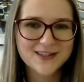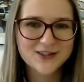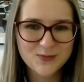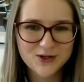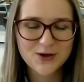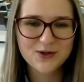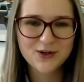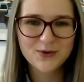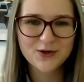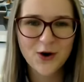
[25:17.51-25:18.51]

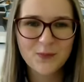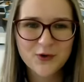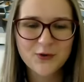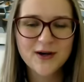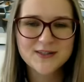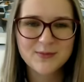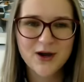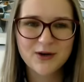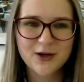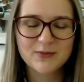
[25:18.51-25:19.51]

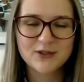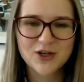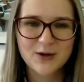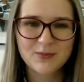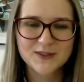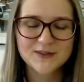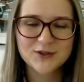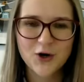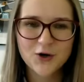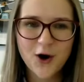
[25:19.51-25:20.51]

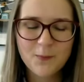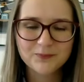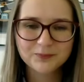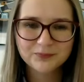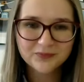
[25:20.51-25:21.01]
www.greaterbirminghamchambers.com.